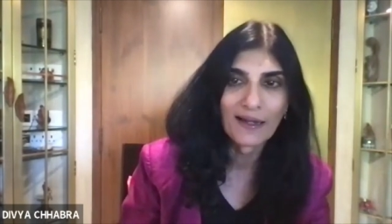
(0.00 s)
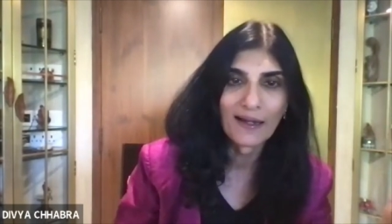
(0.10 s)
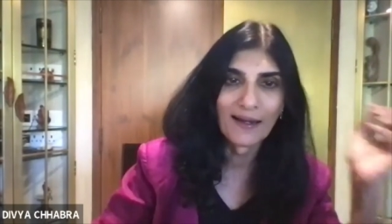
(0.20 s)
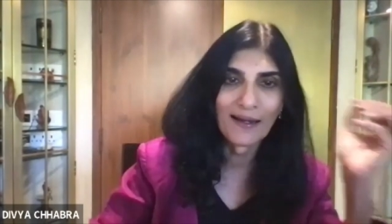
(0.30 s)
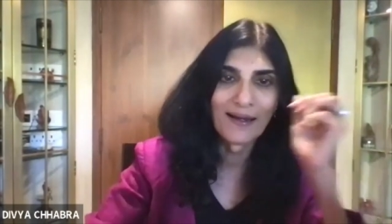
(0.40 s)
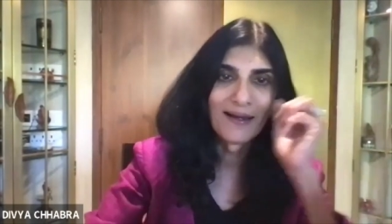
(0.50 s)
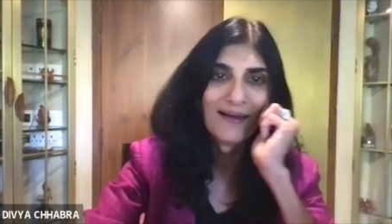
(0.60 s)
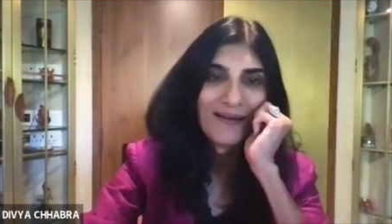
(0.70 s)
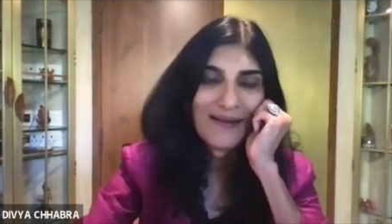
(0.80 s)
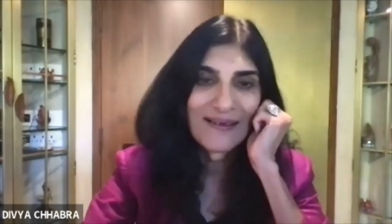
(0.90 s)

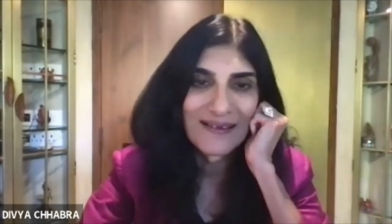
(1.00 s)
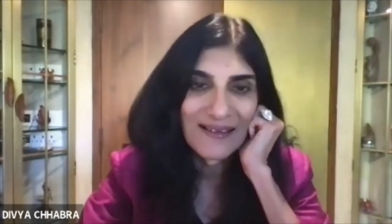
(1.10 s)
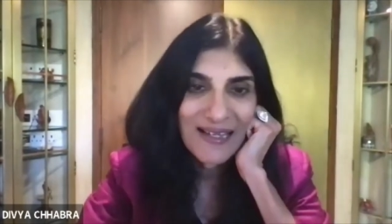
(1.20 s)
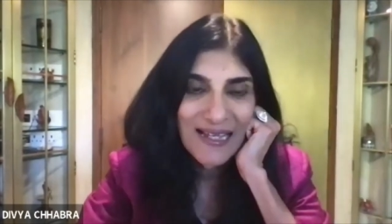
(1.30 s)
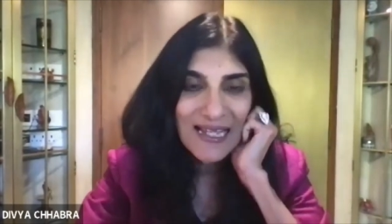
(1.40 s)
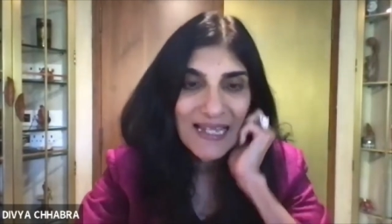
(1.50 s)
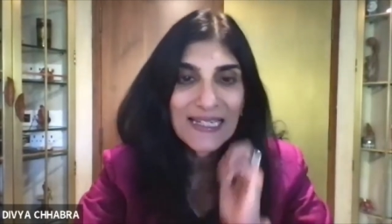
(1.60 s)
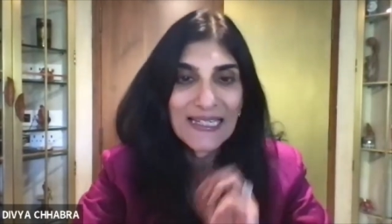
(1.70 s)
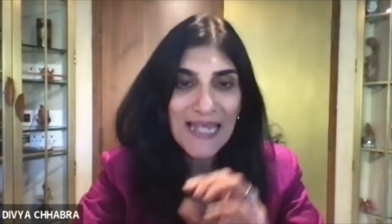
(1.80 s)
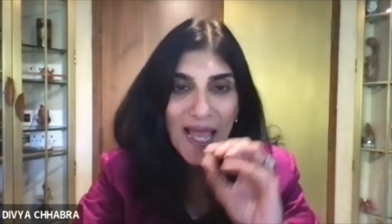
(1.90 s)
Aha!
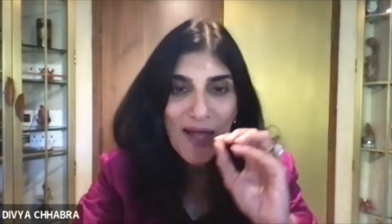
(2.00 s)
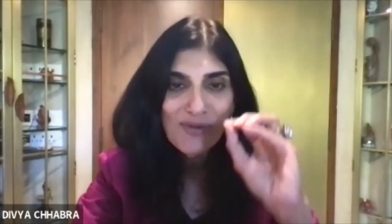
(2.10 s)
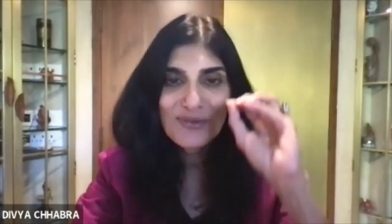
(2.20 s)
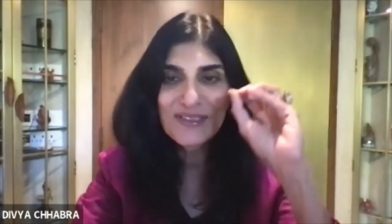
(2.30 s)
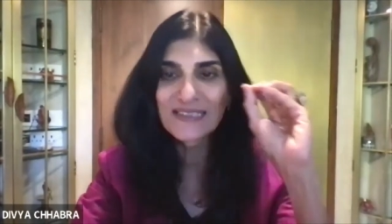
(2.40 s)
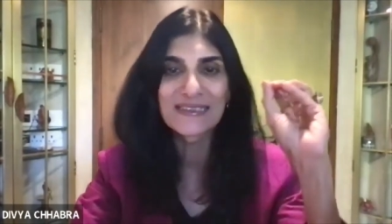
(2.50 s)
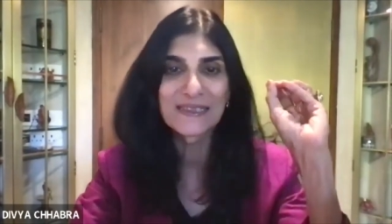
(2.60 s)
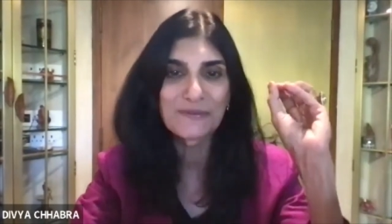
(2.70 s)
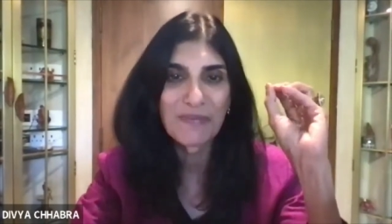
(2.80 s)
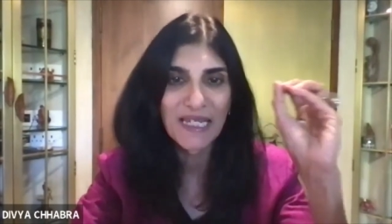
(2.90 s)
Now this
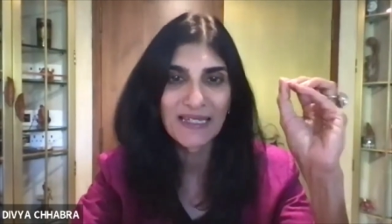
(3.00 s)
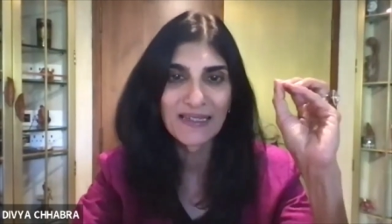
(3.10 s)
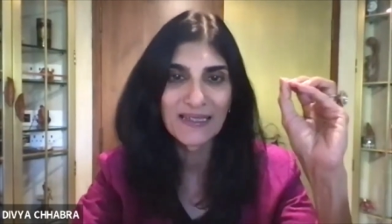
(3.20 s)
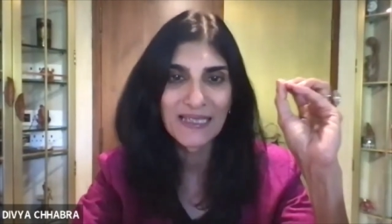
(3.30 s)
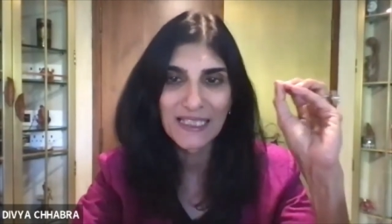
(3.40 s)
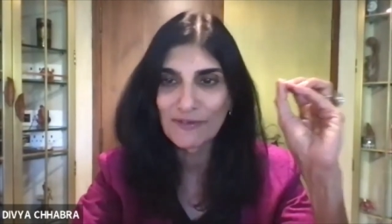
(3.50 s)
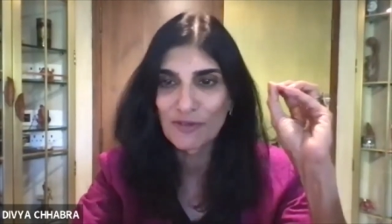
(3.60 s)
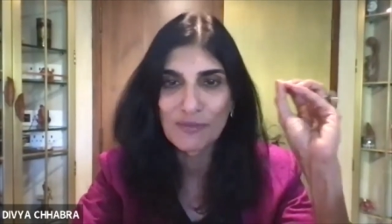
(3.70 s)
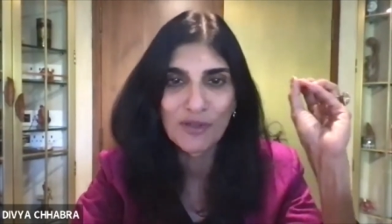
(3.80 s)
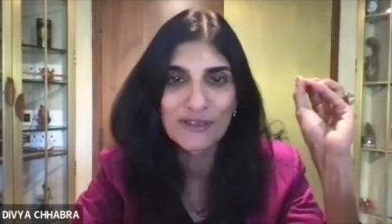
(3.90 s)
is making
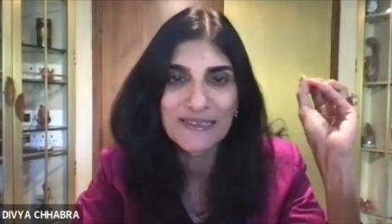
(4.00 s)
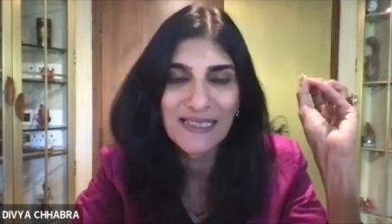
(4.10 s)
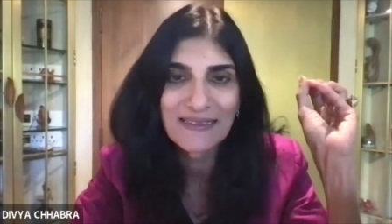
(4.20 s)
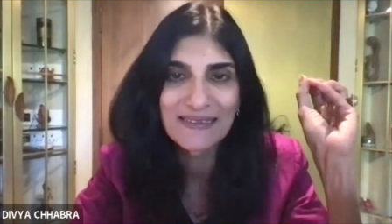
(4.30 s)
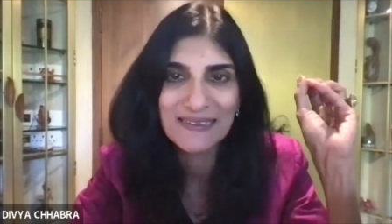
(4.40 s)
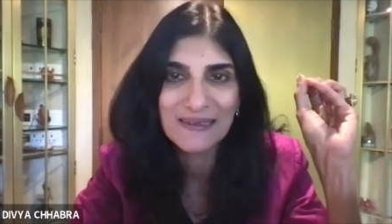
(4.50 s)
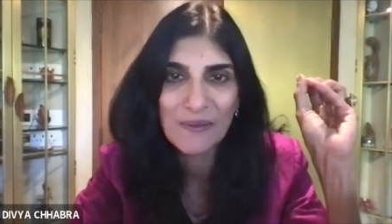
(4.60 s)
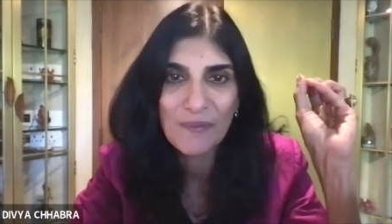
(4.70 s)
even more sense.